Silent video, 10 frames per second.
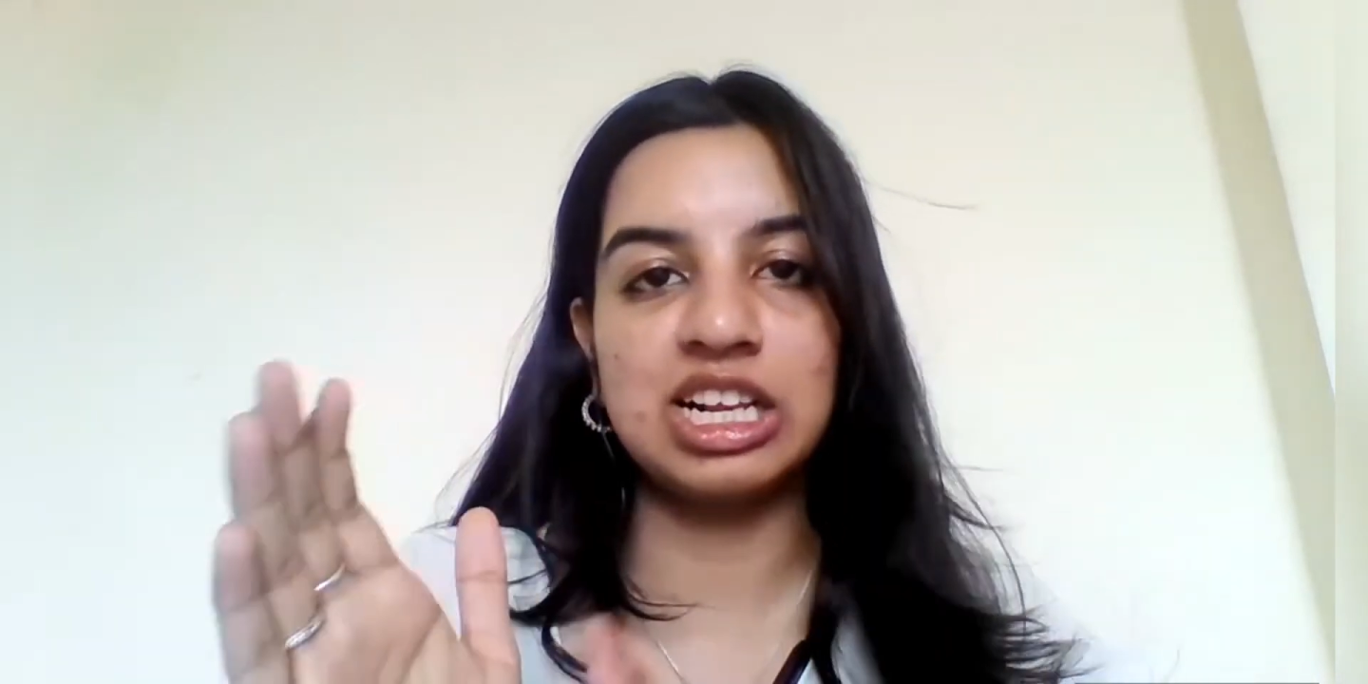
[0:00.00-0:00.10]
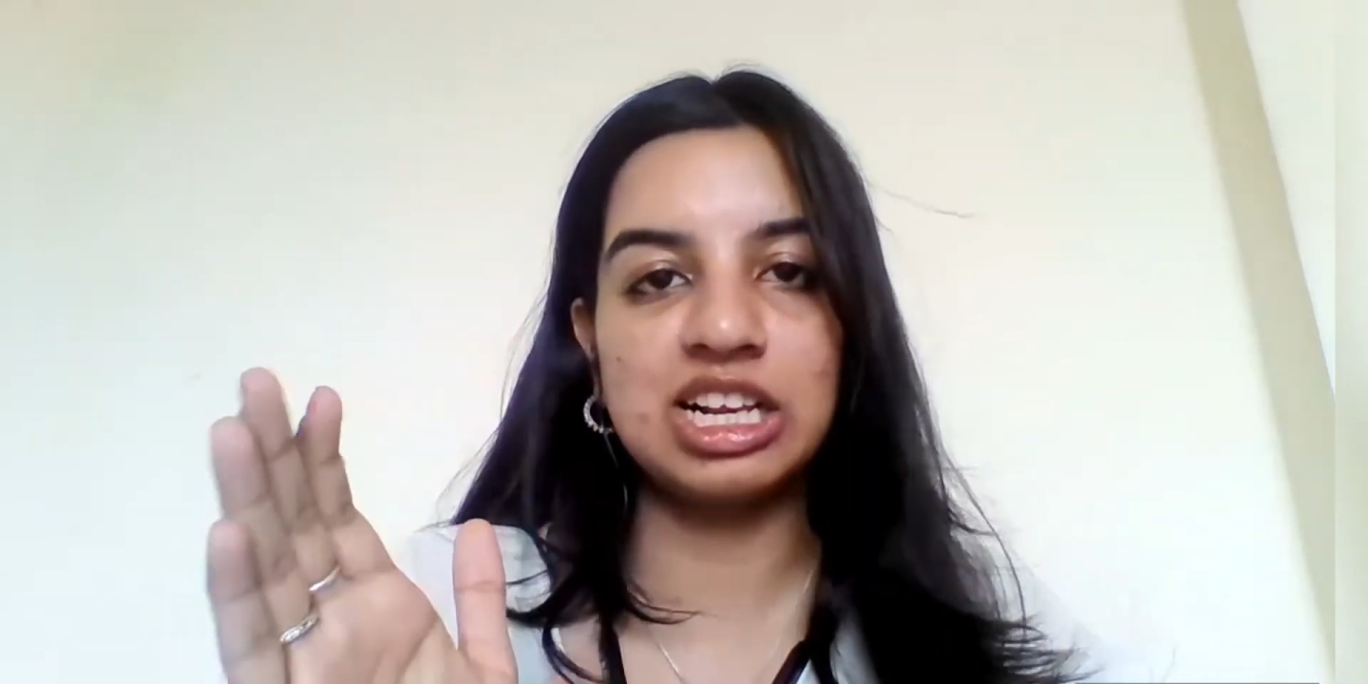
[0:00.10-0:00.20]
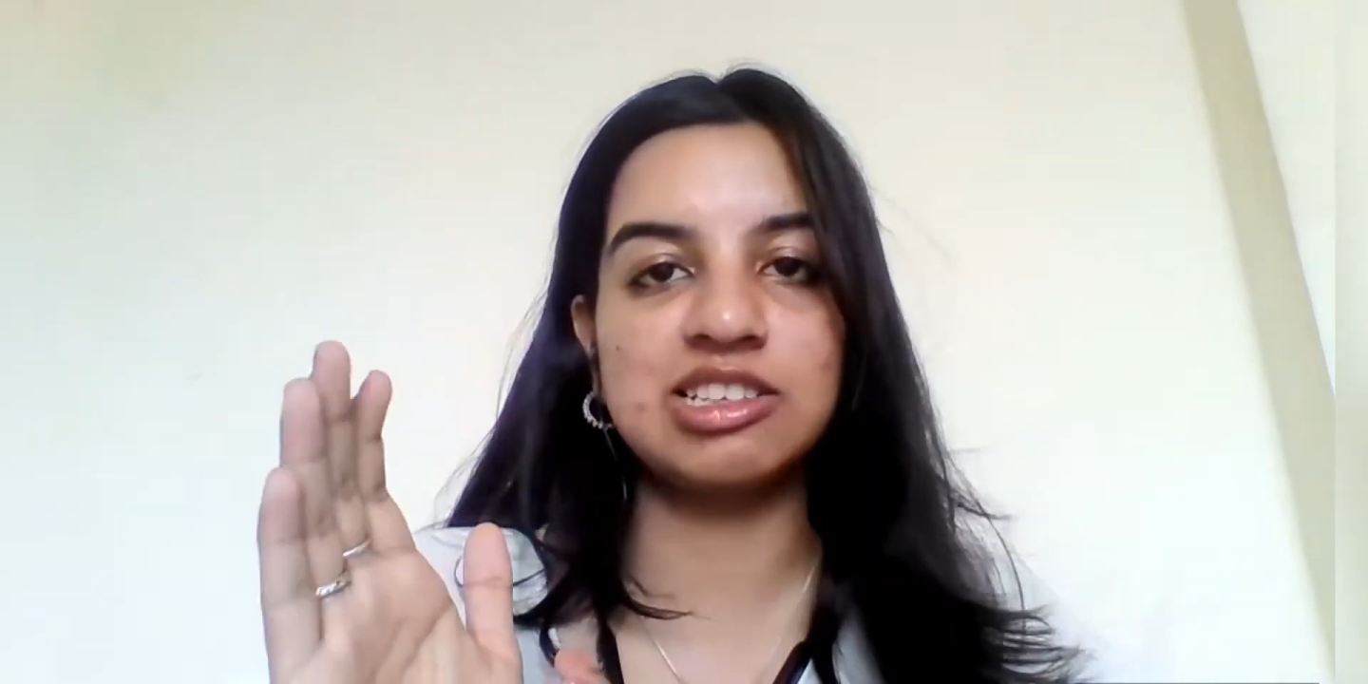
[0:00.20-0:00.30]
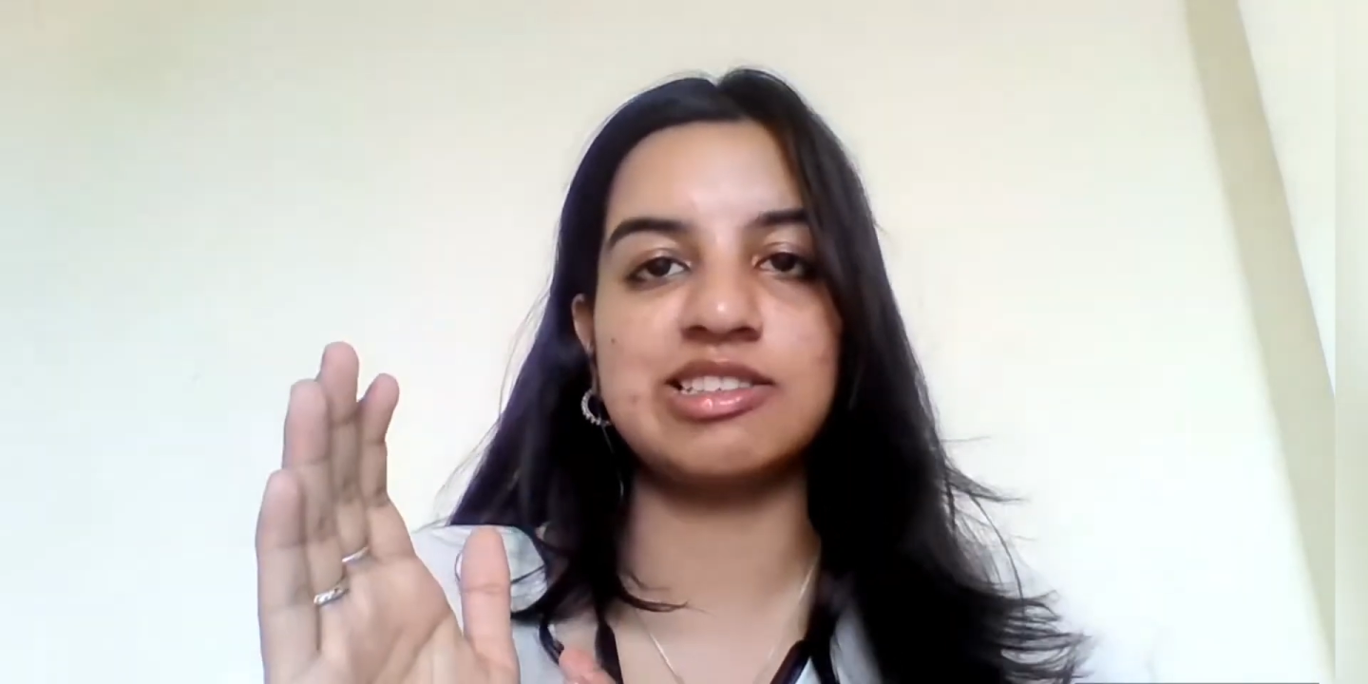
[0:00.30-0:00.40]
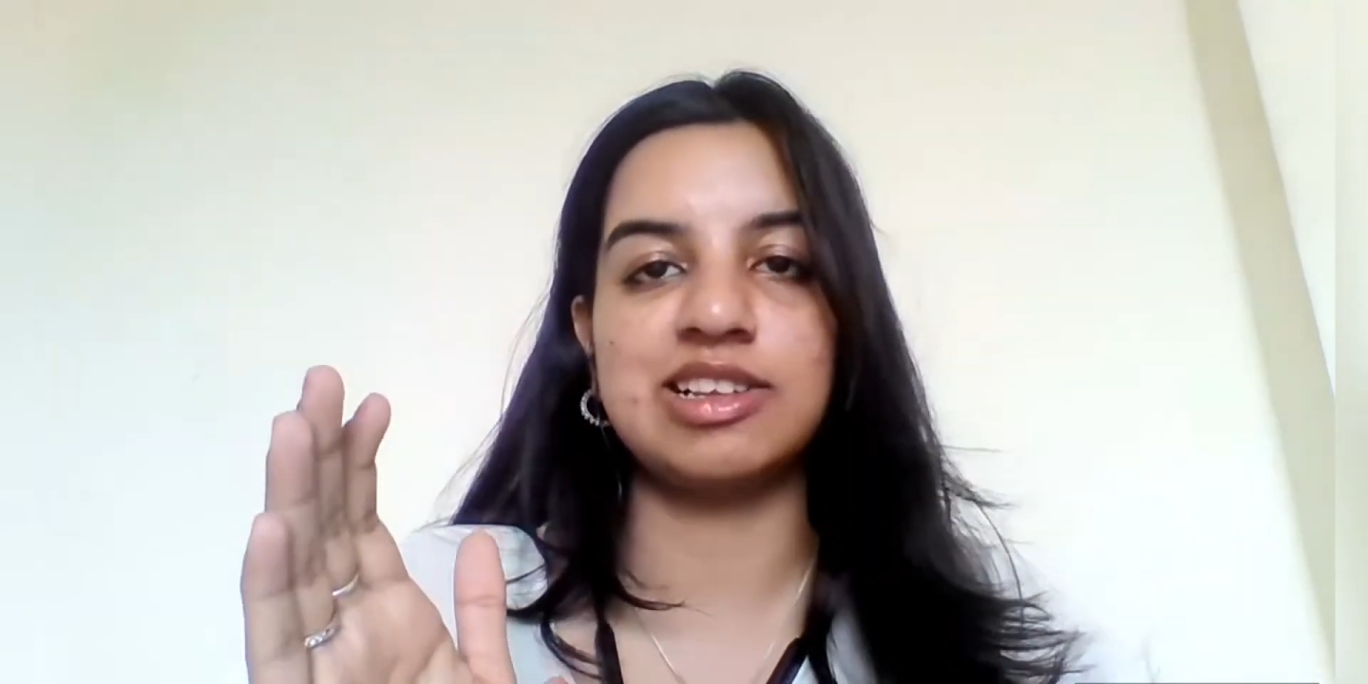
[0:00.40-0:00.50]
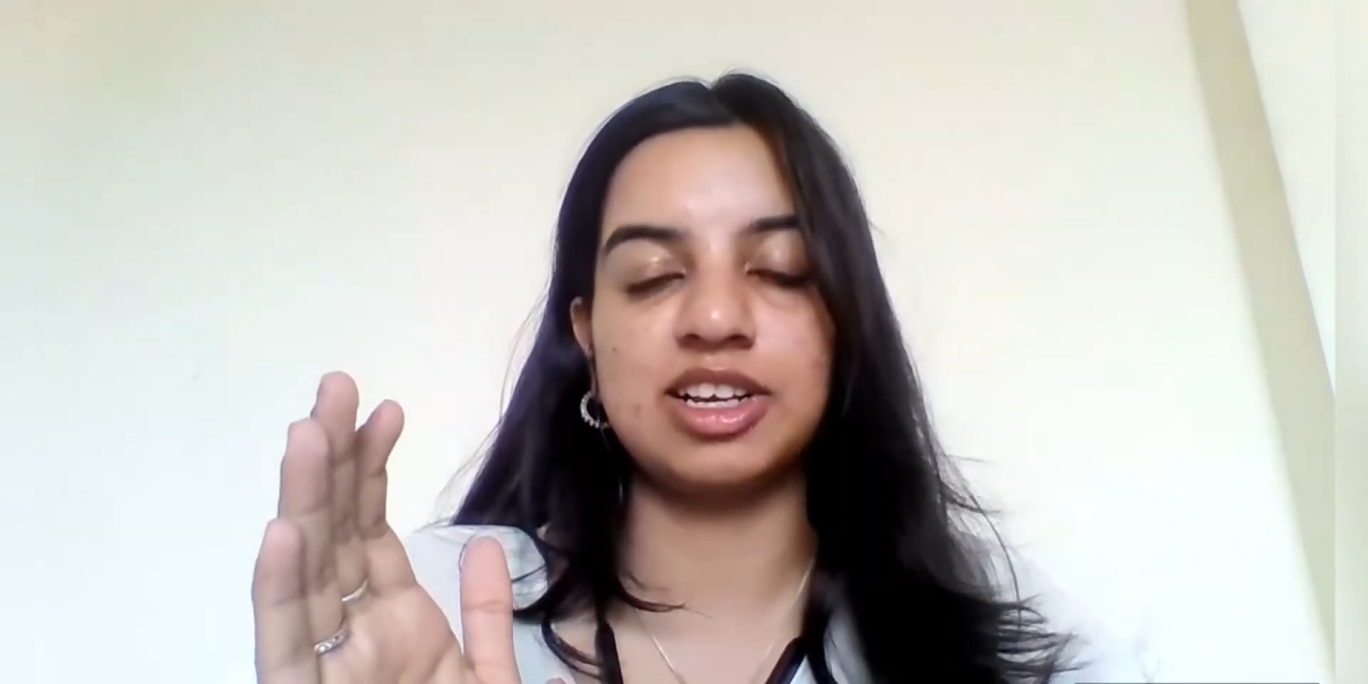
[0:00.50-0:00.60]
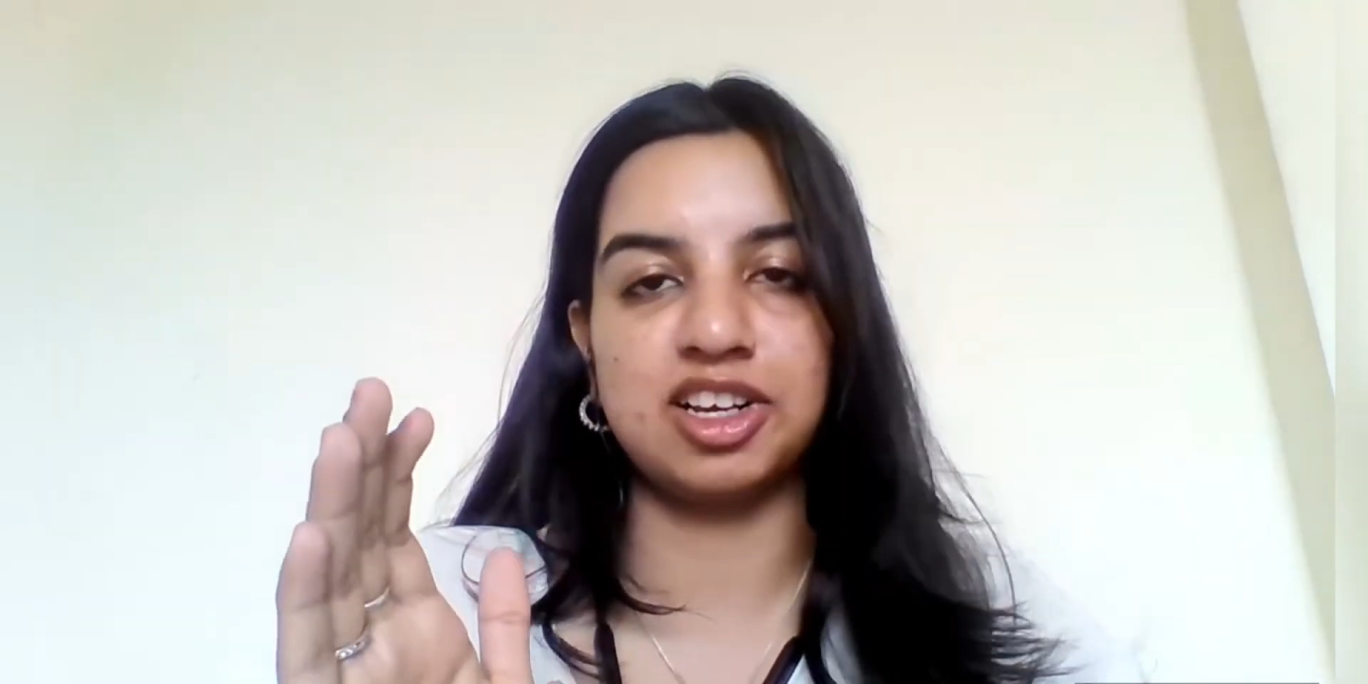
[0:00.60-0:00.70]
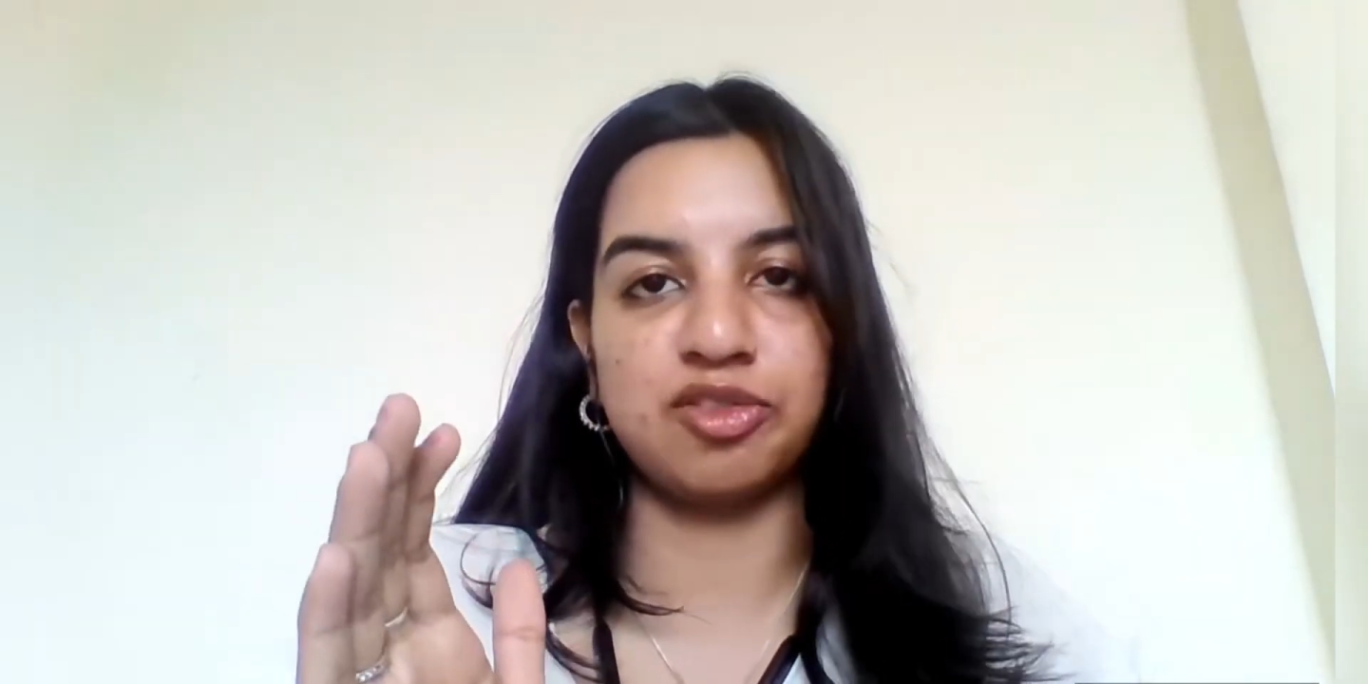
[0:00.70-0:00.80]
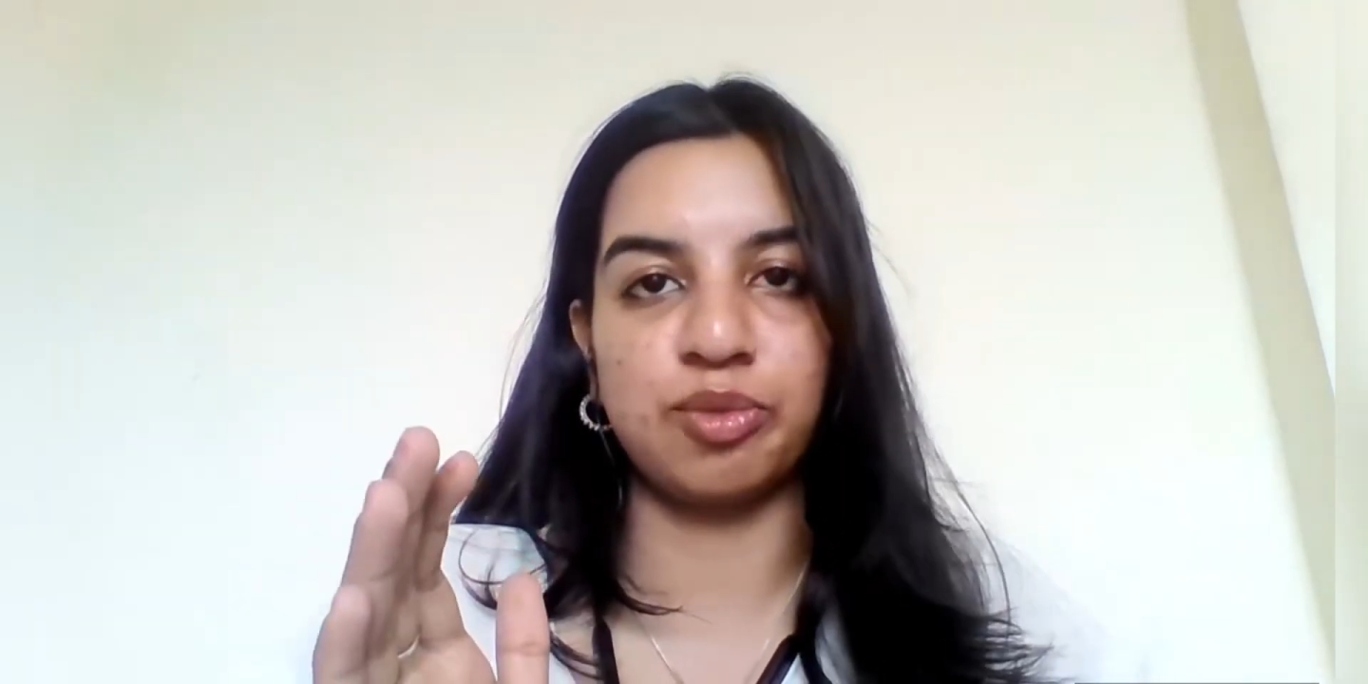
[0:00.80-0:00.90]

legislative